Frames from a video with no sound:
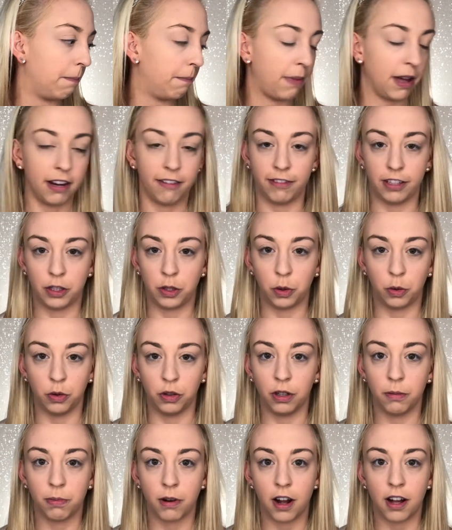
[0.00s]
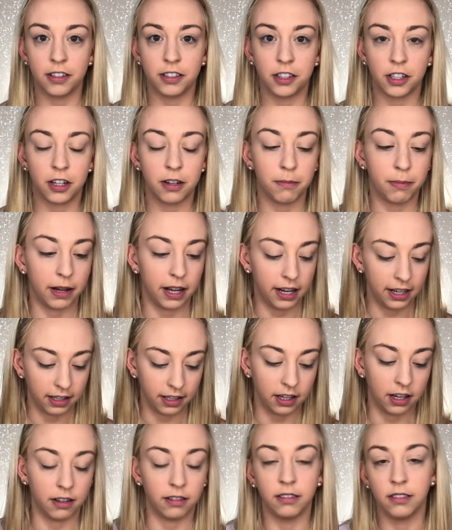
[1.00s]
Benefit's Hoola bronzer, but
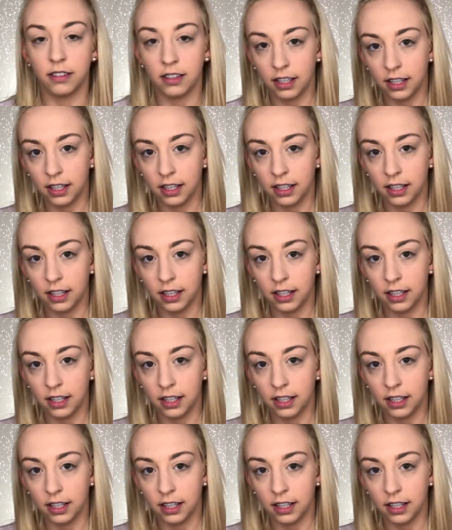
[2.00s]
you know,